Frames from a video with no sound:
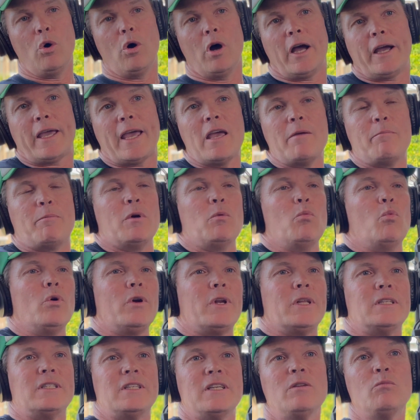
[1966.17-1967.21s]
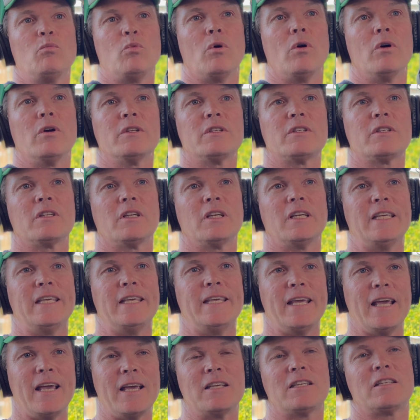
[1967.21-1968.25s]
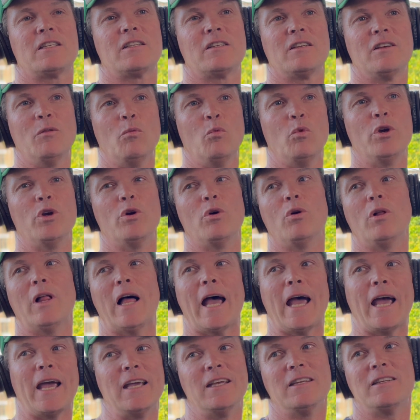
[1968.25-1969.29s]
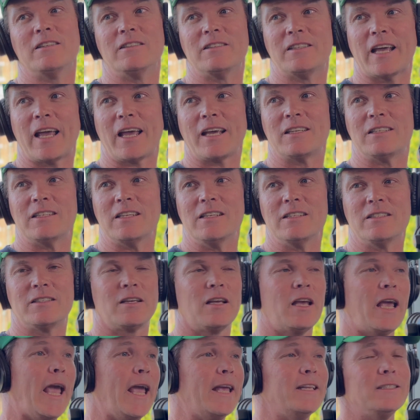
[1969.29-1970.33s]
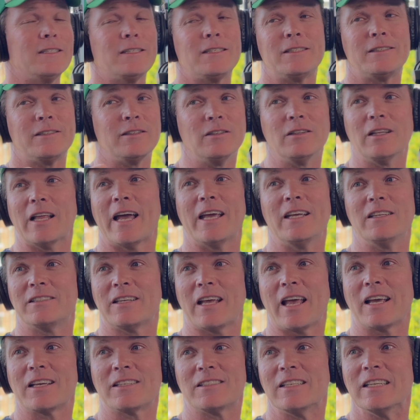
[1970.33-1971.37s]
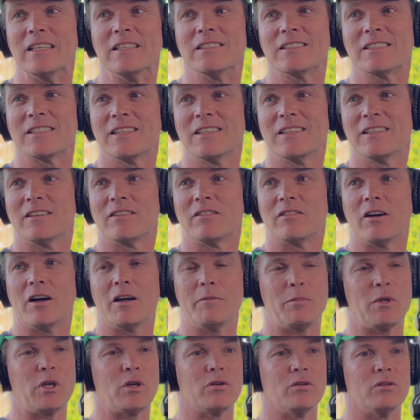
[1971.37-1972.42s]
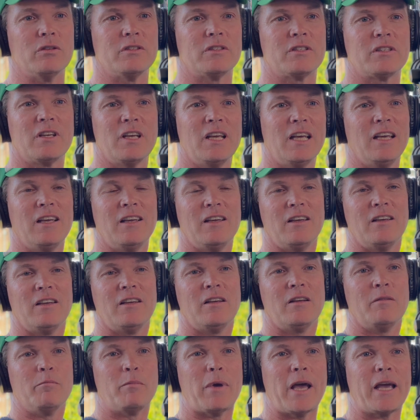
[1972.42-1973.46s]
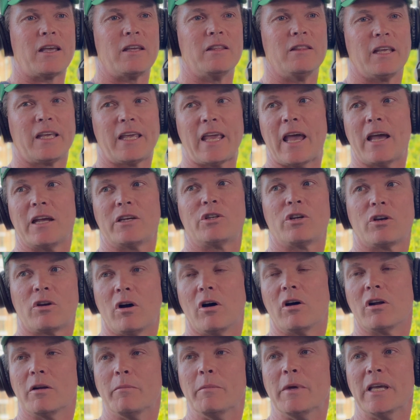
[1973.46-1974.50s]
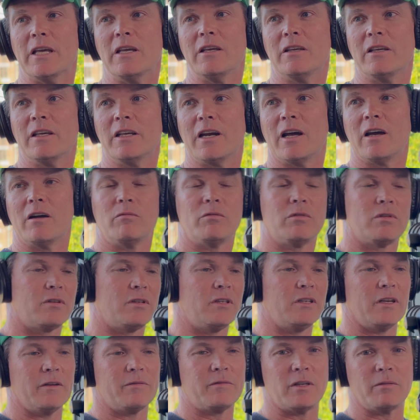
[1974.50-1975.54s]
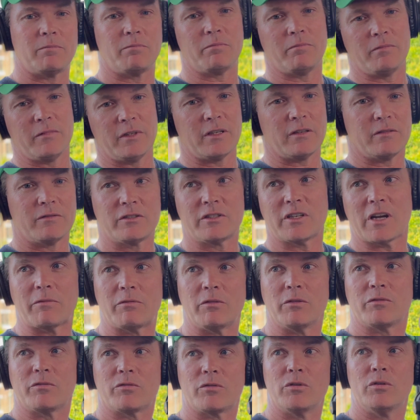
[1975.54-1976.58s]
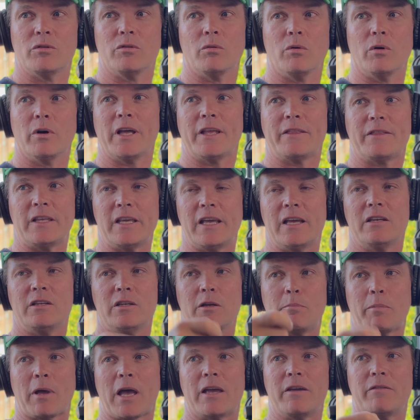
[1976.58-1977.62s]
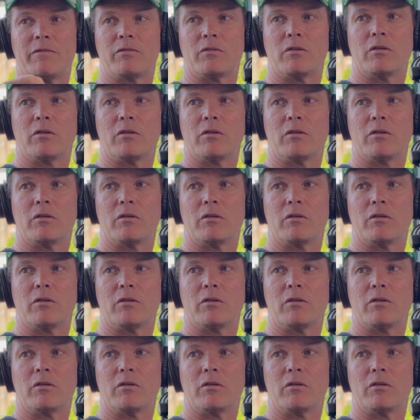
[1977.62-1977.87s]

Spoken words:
Okay, but what it did was, yes, we all hated taxis and still hate taxis, right? Because back in the cash economy, you have to shuffle through, or at the end you pay for it.